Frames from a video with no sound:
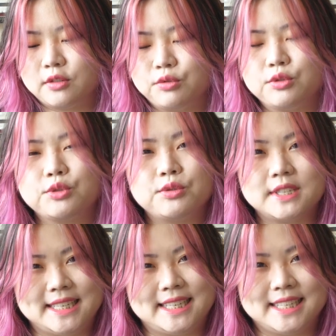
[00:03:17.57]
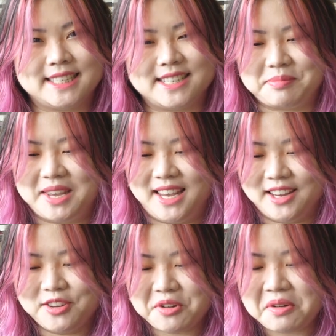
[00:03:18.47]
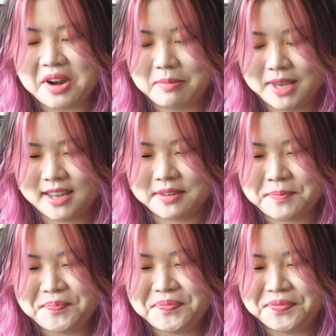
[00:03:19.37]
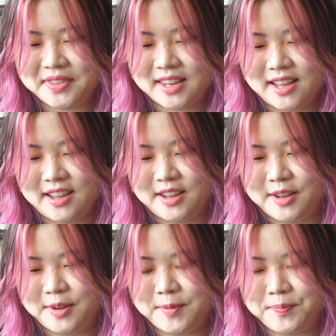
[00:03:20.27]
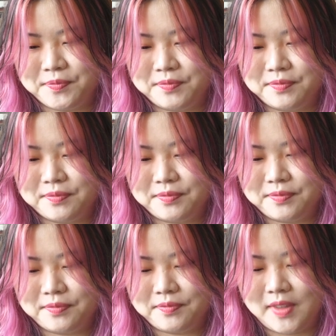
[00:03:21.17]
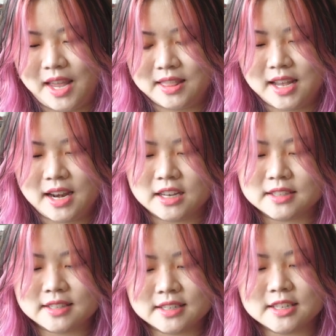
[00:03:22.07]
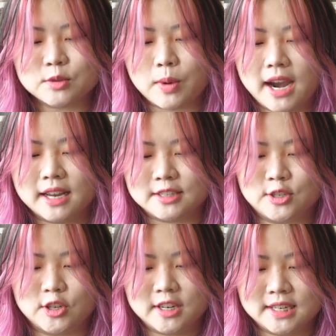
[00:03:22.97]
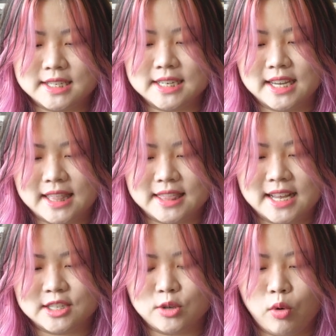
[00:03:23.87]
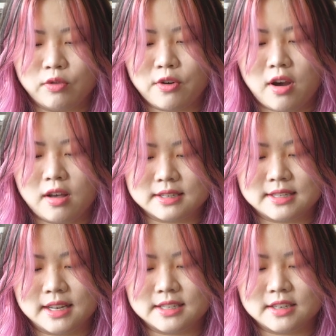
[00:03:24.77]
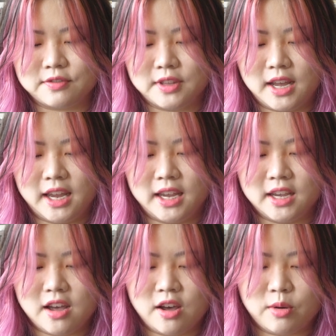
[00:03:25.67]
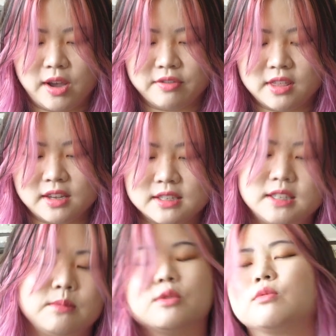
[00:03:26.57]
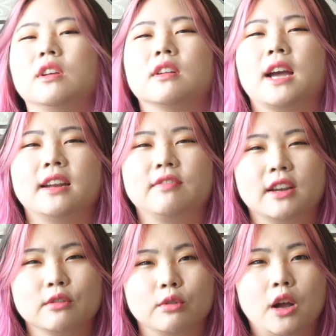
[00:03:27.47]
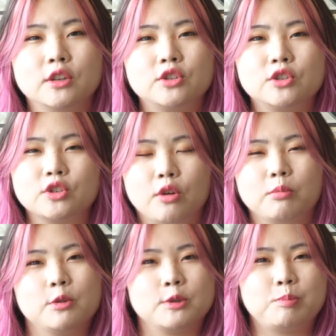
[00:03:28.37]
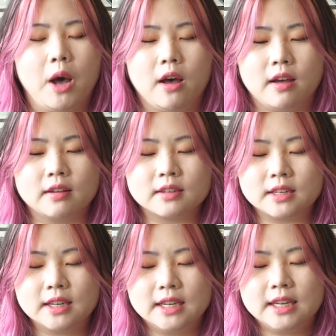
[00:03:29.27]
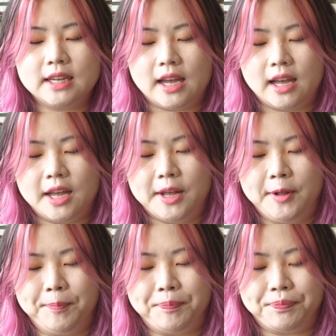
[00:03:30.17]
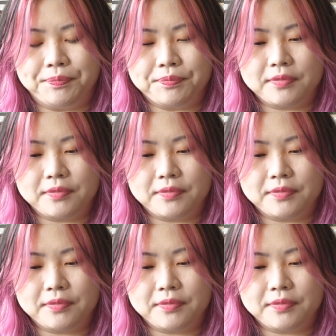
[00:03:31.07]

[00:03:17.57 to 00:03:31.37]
cruisy to me. You know what I mean? And then this is where I started to get that overall sense of oh, everything seems real kind of grunge, almost punk. And